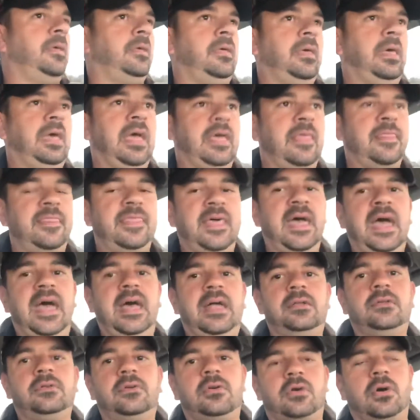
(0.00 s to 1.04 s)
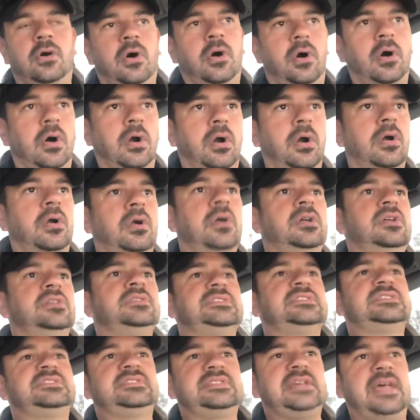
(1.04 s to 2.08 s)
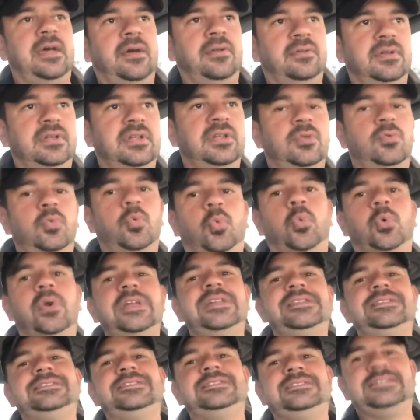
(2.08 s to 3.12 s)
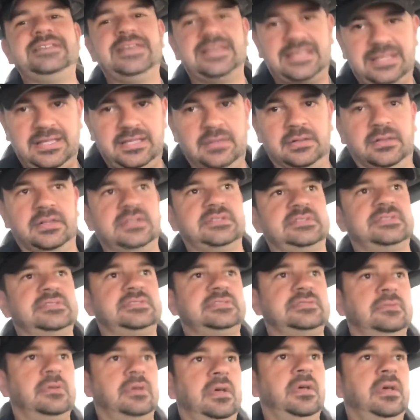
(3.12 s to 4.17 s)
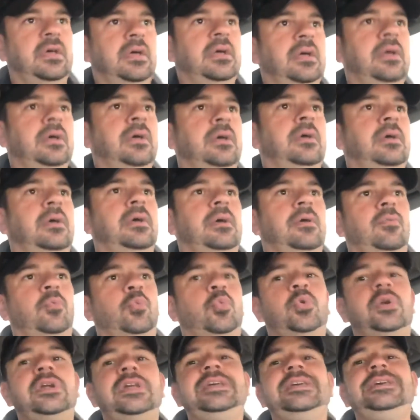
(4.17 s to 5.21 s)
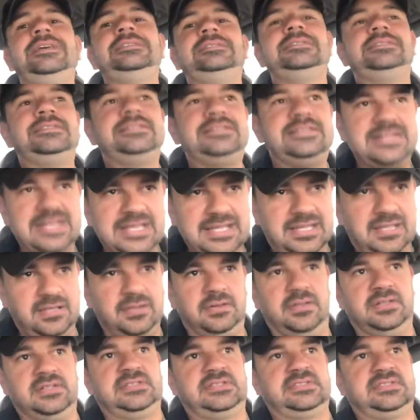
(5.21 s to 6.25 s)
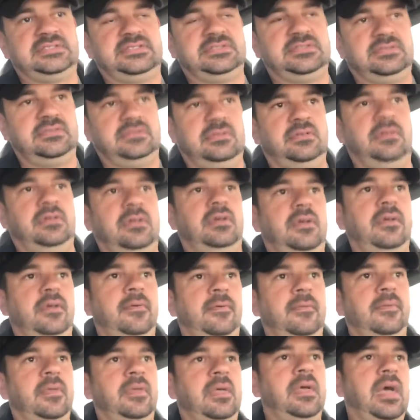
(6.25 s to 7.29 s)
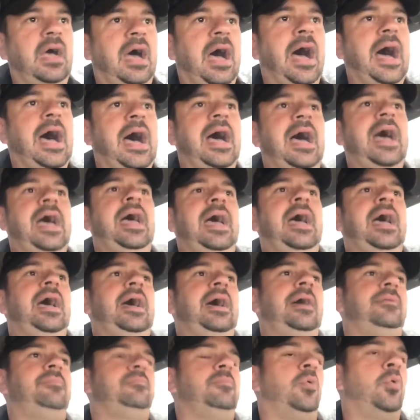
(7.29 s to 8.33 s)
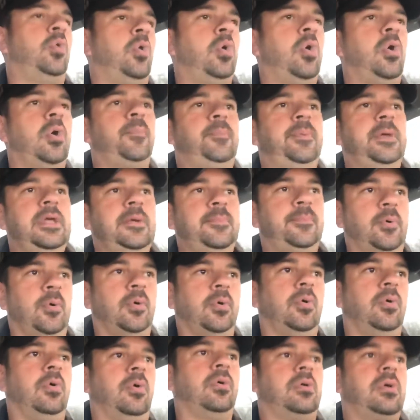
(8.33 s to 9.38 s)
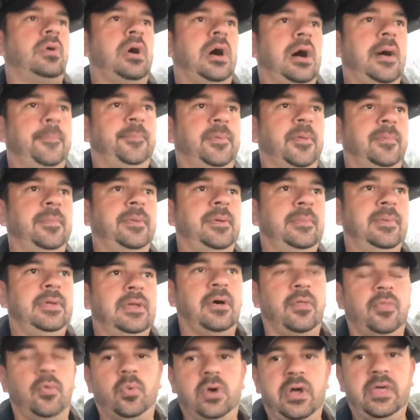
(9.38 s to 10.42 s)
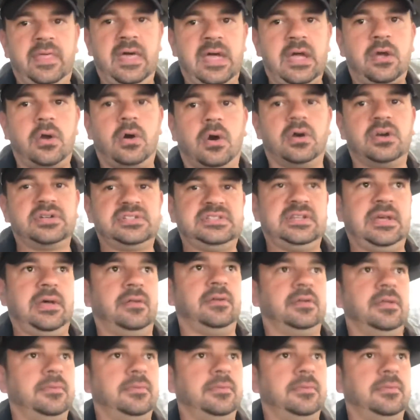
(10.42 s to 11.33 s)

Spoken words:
And that car sounded ridiculous. Ridiculous. I had more people compliment me on the way that car sounded.